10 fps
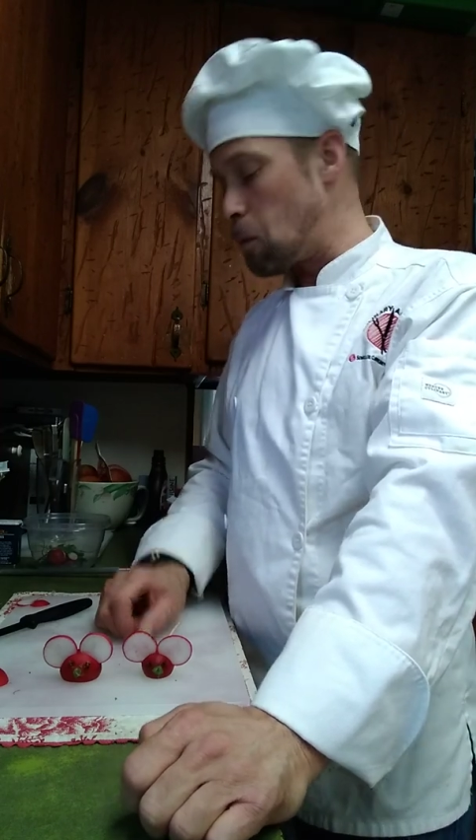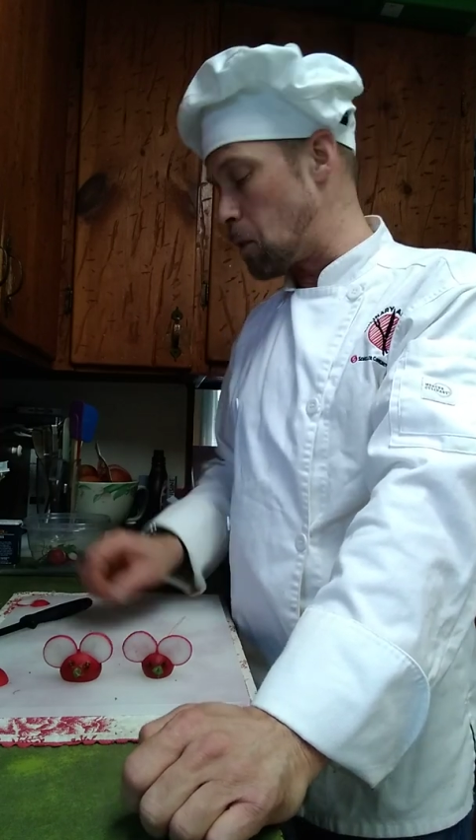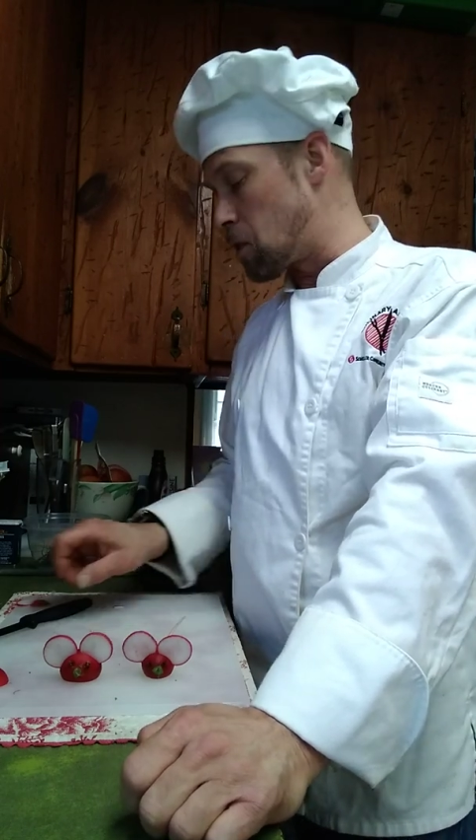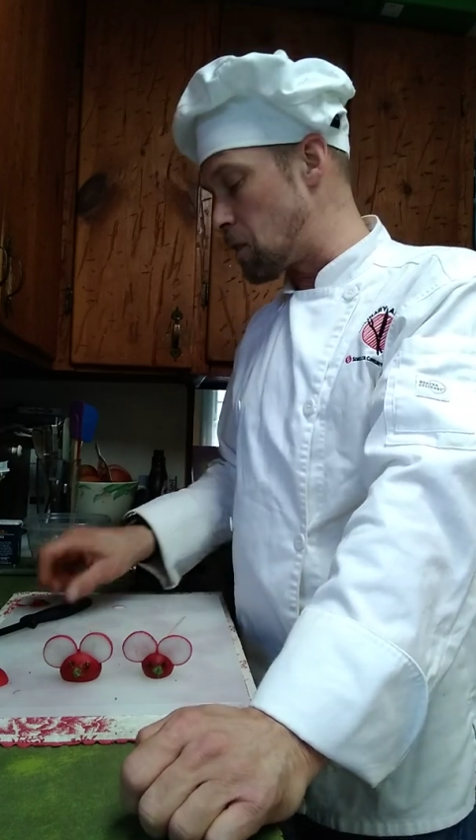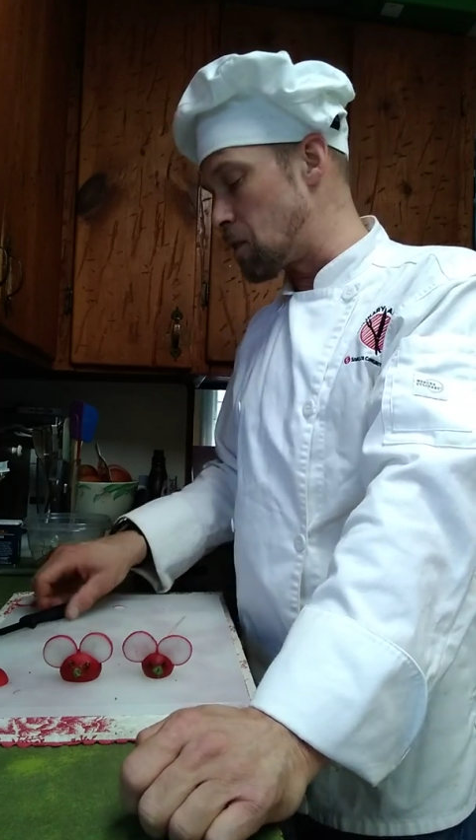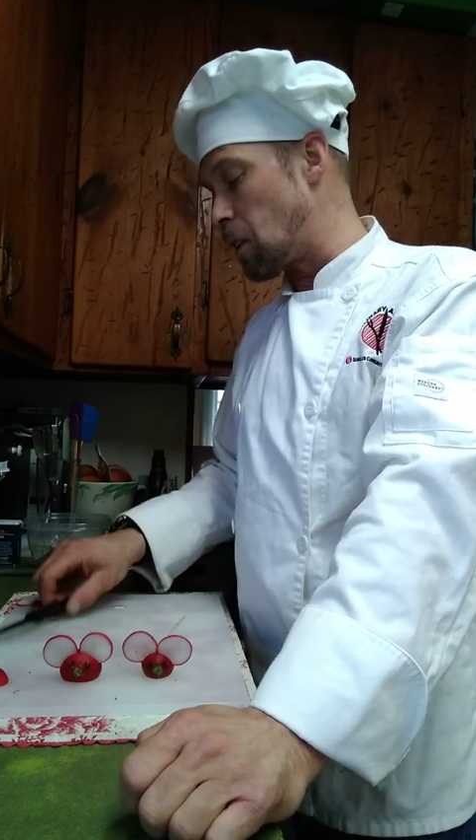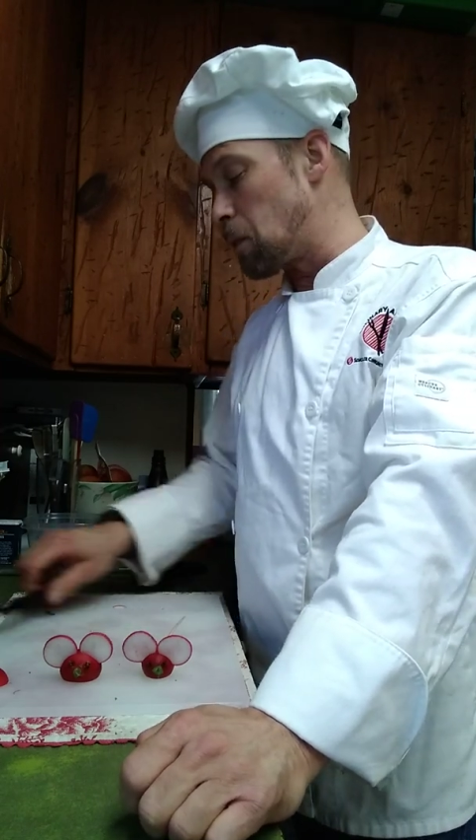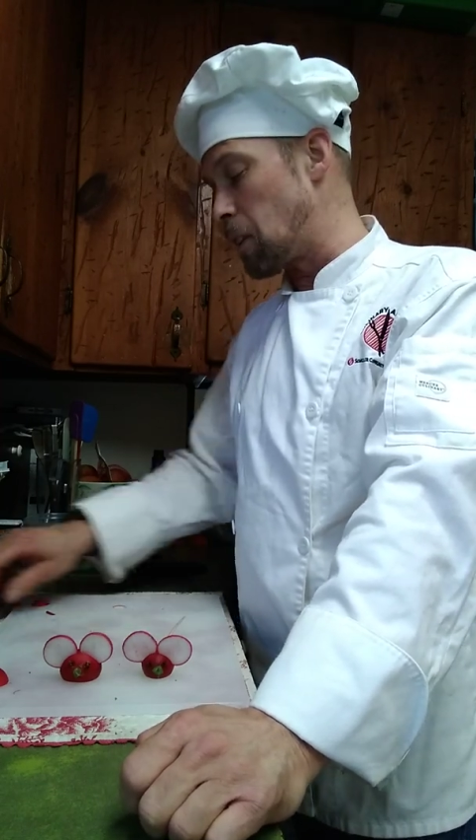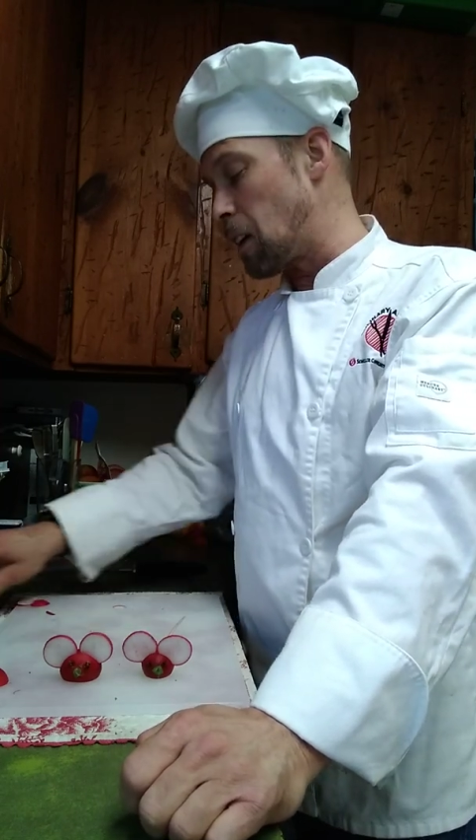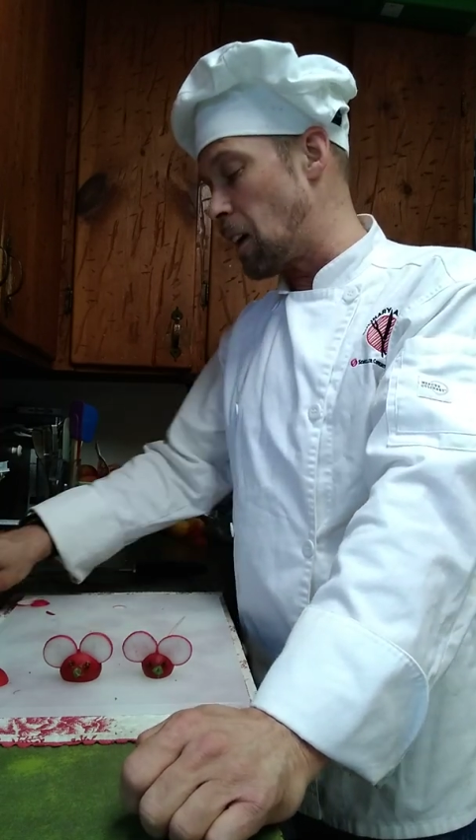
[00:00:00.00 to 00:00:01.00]
which is
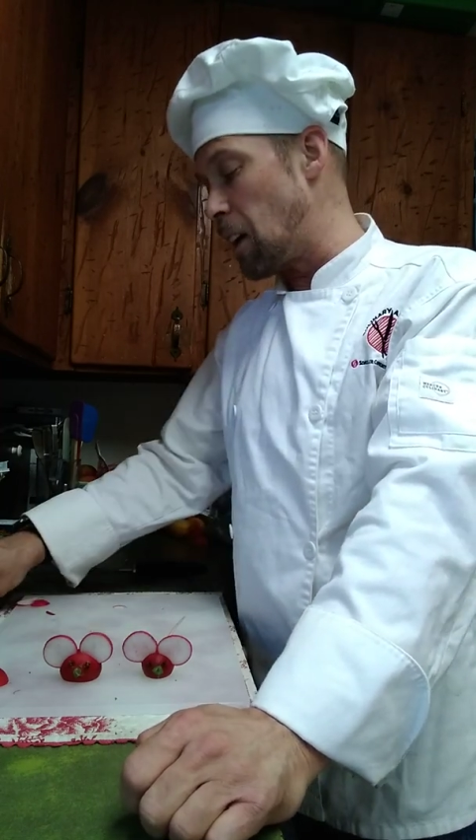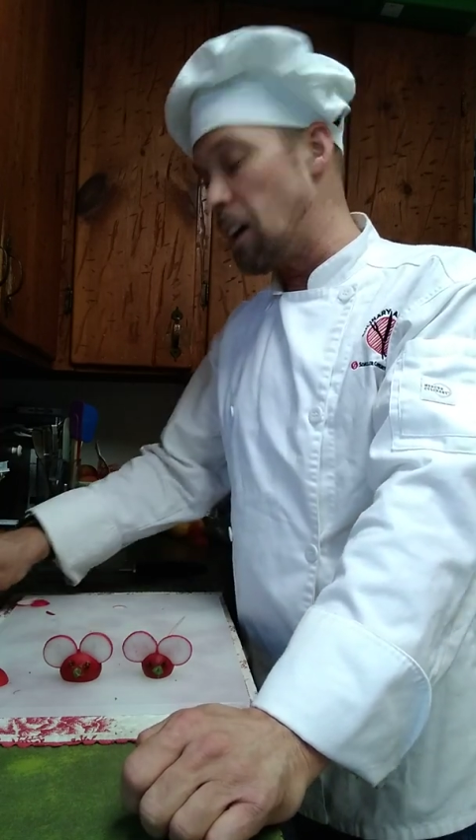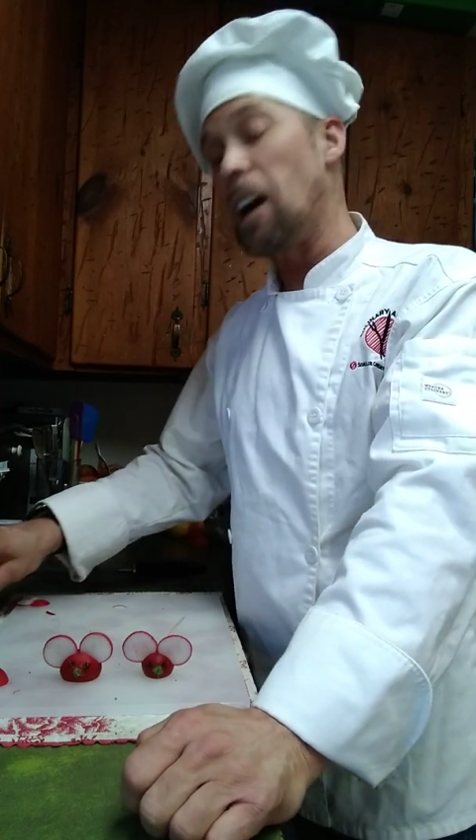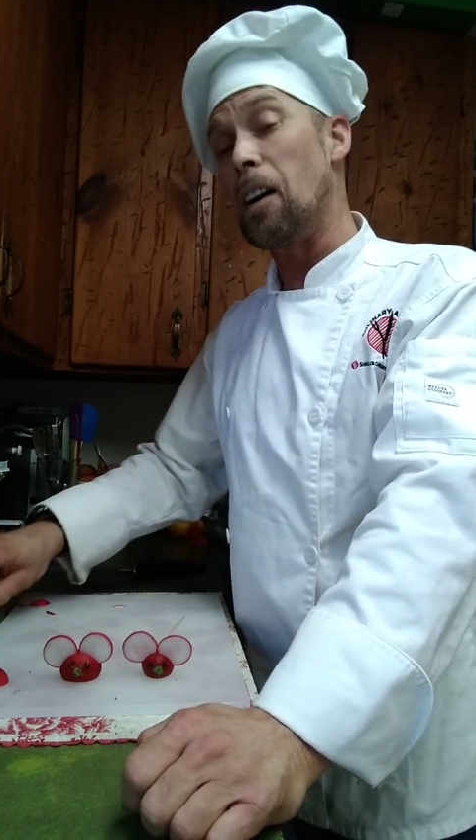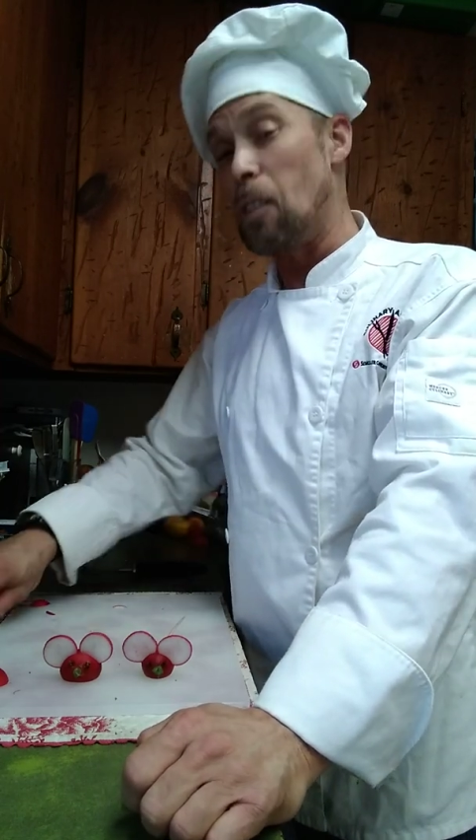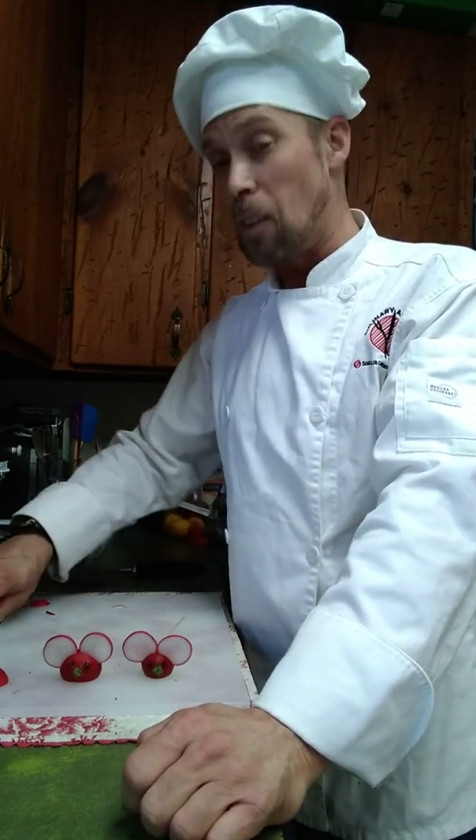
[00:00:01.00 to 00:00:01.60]
something I have